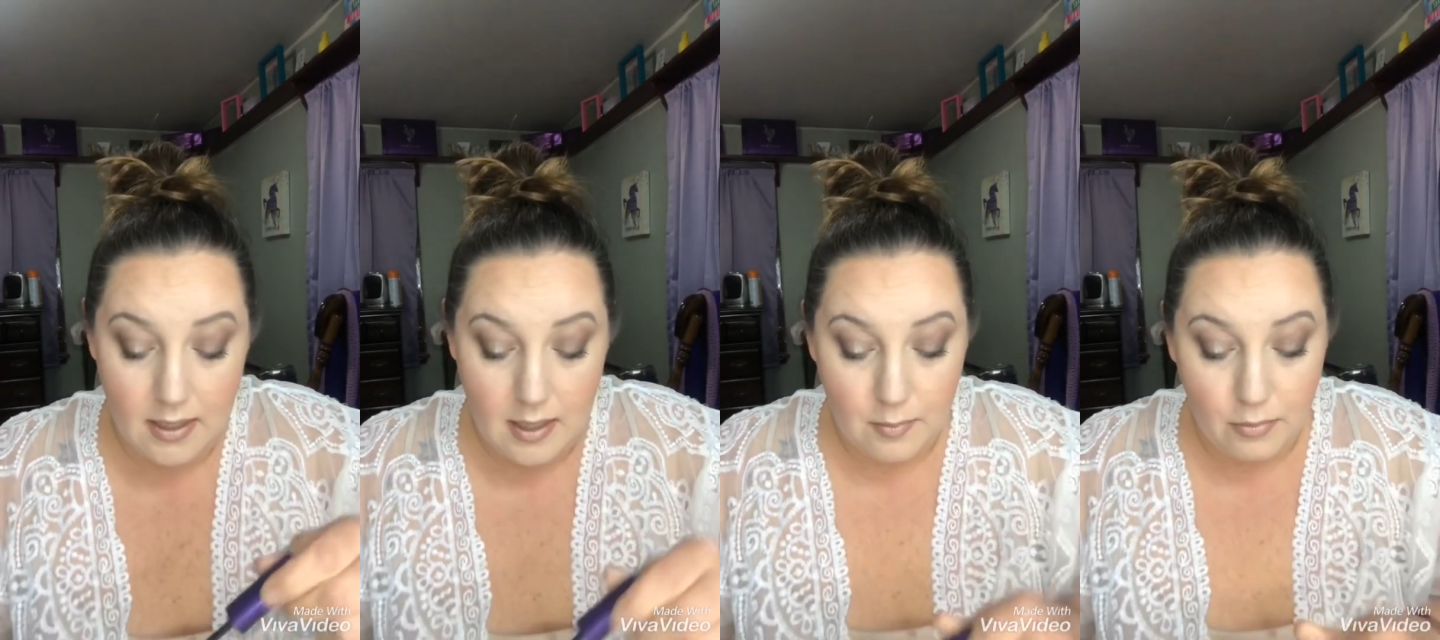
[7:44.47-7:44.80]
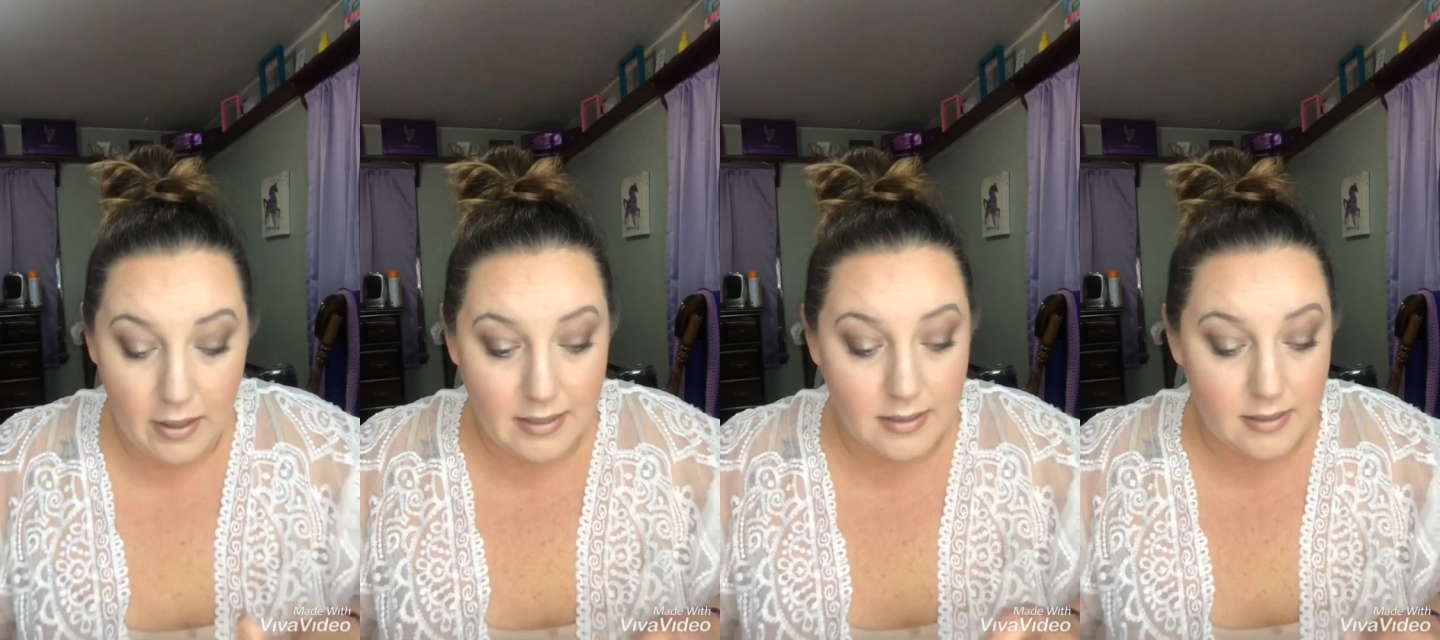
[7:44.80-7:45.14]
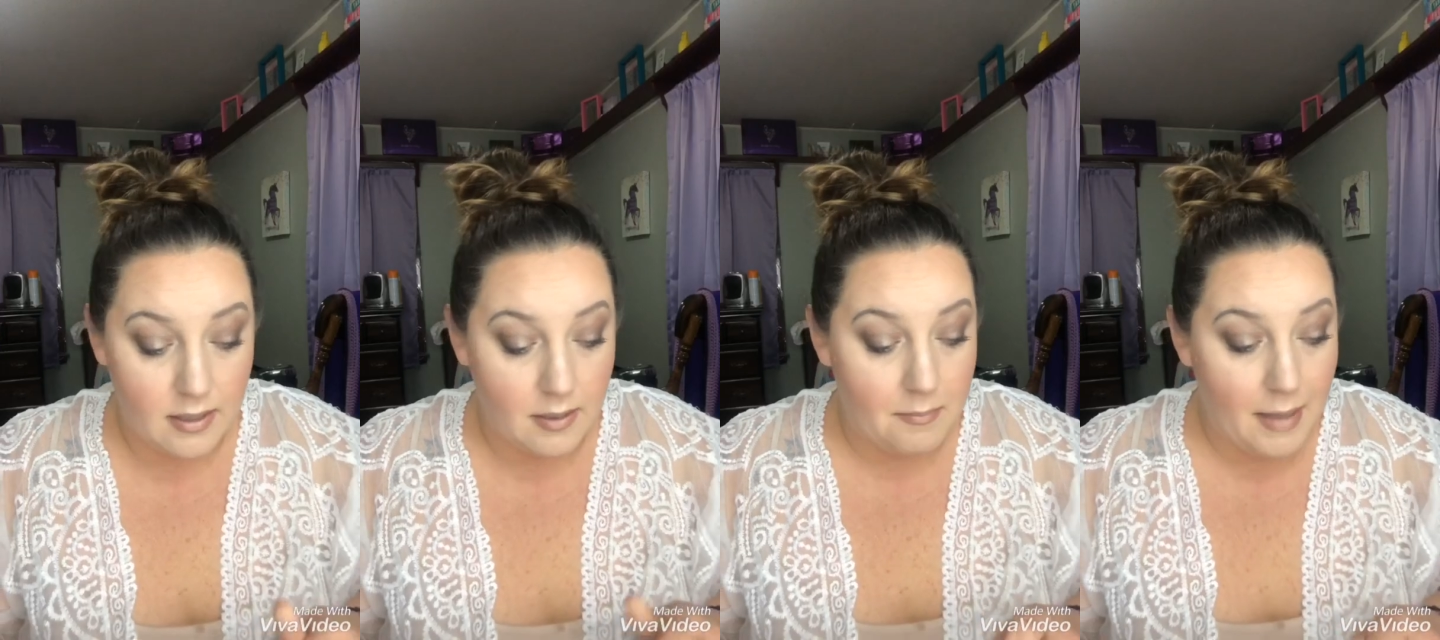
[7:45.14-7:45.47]
pressed
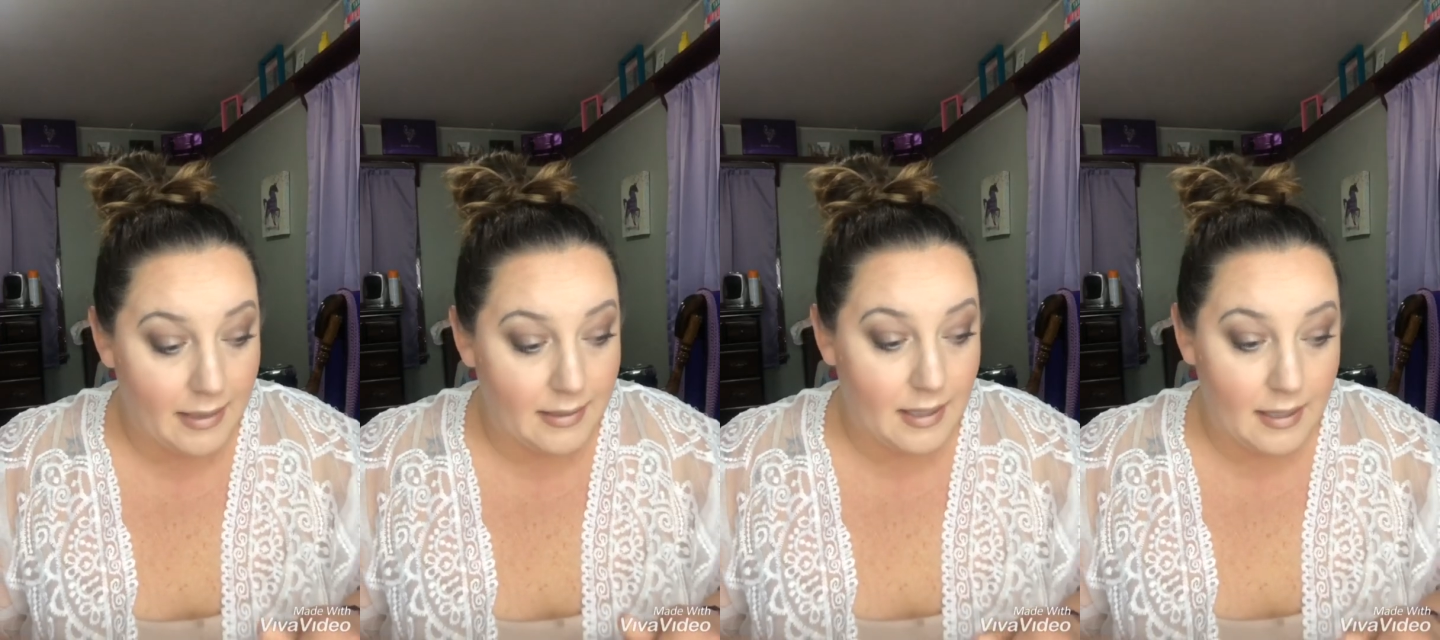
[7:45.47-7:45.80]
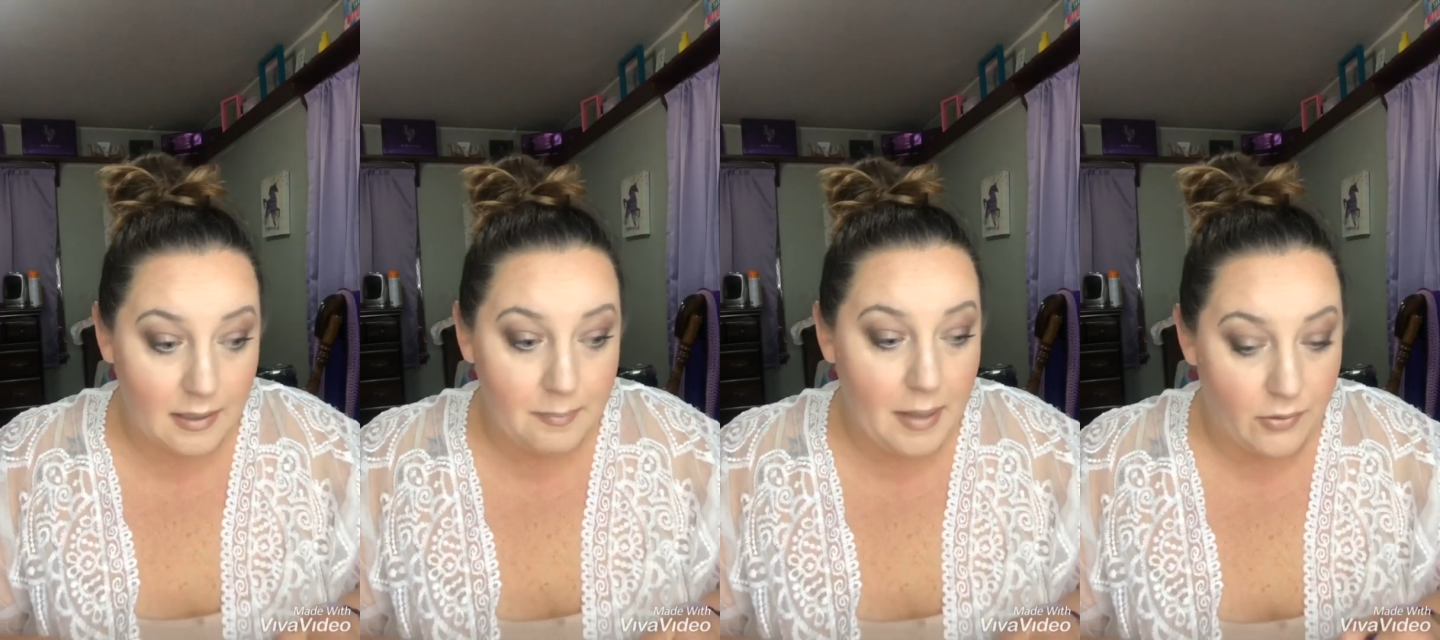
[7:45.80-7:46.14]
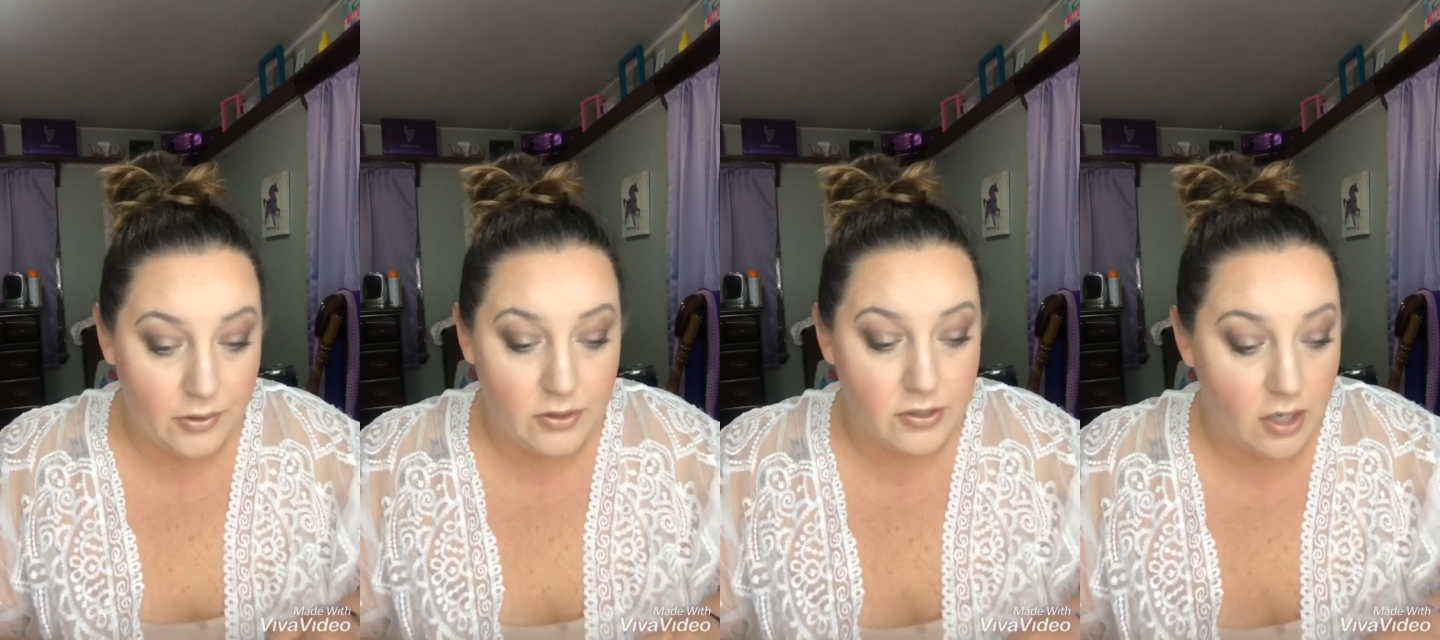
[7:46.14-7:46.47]
magnetic
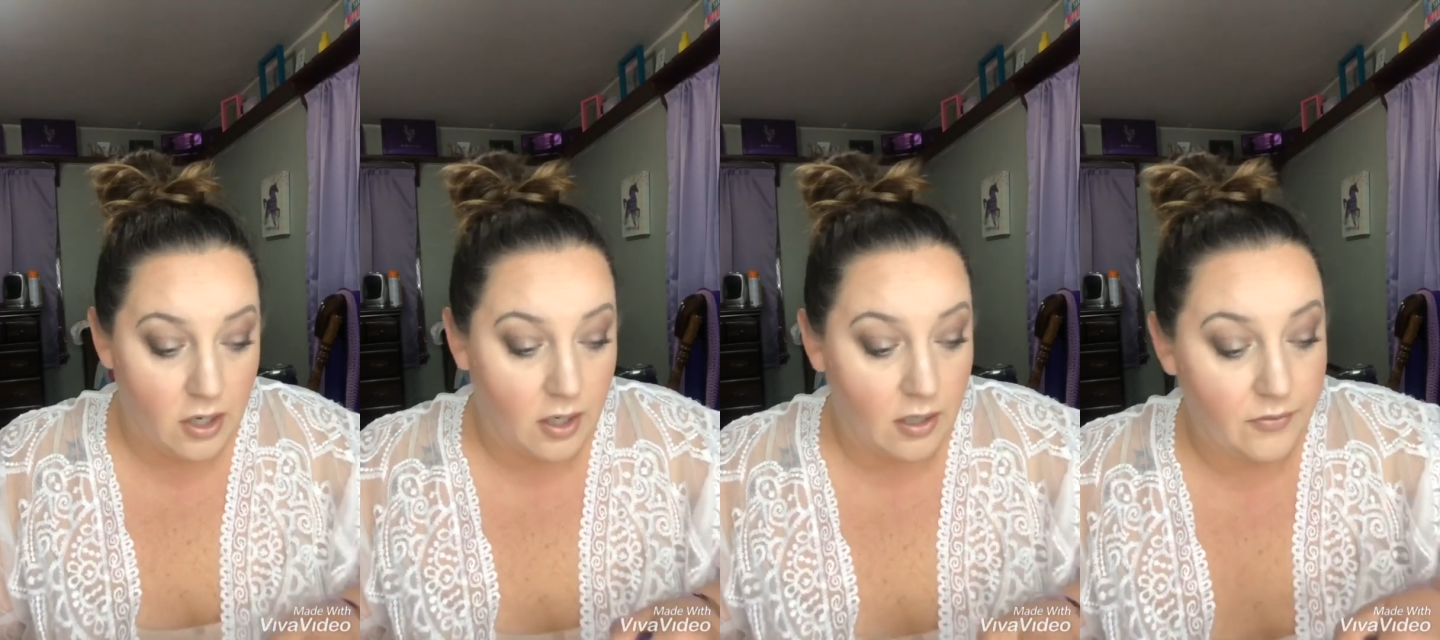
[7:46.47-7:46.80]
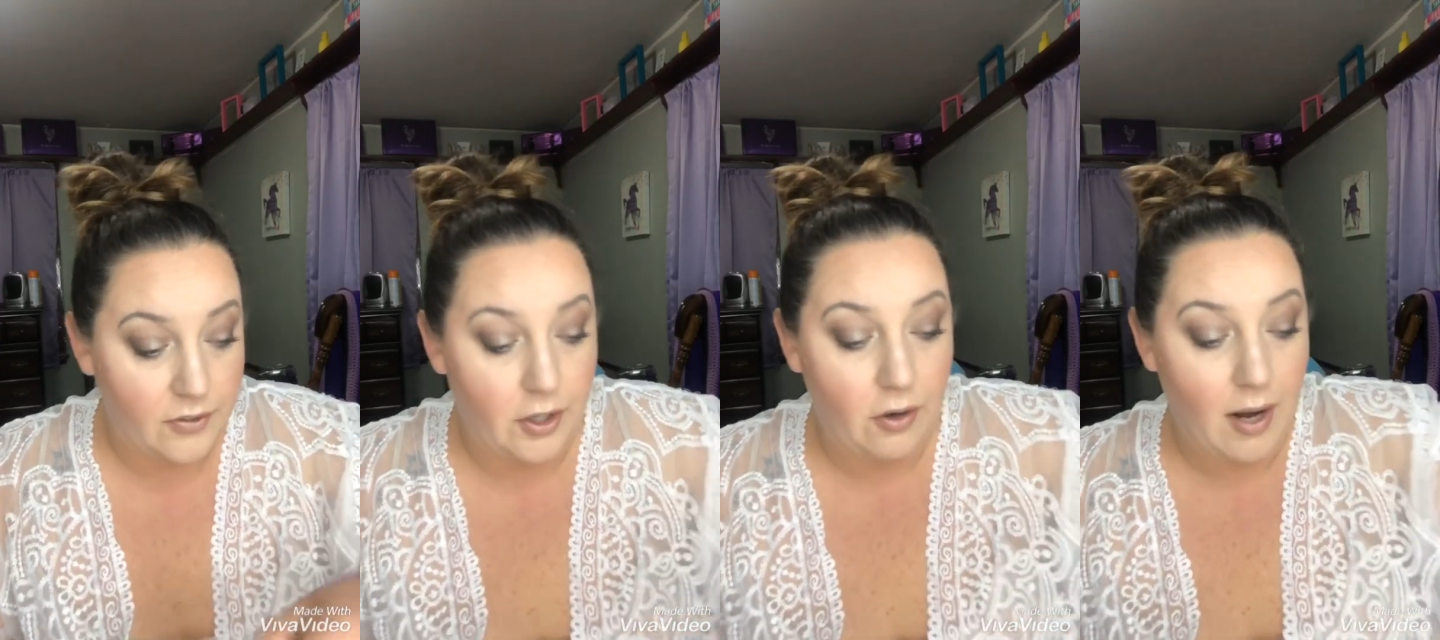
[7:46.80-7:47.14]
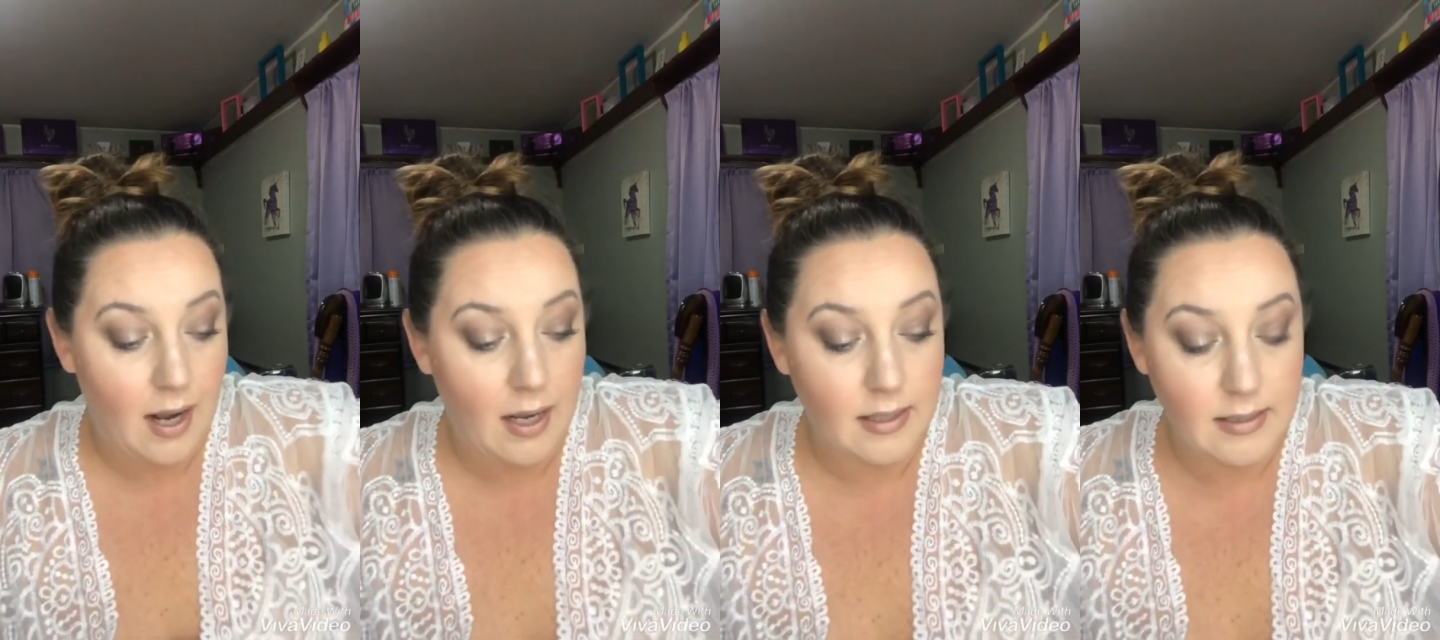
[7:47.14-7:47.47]
powders are for your
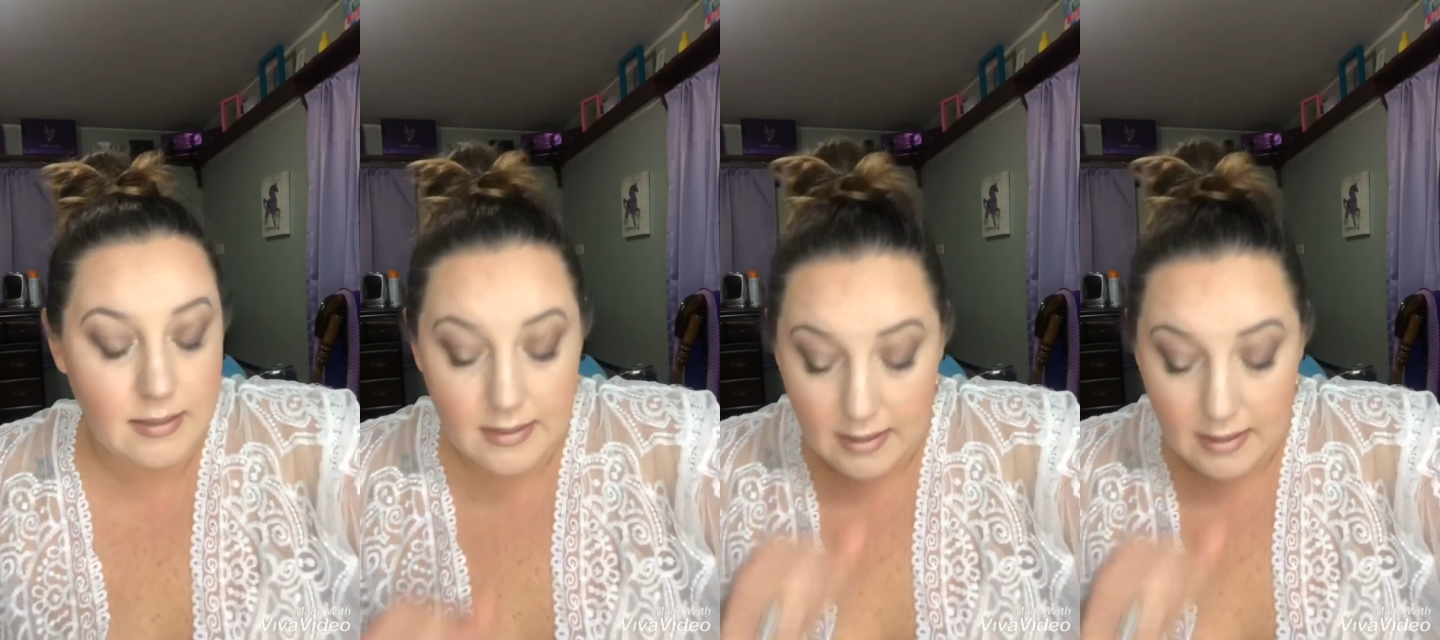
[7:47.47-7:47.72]
eyes.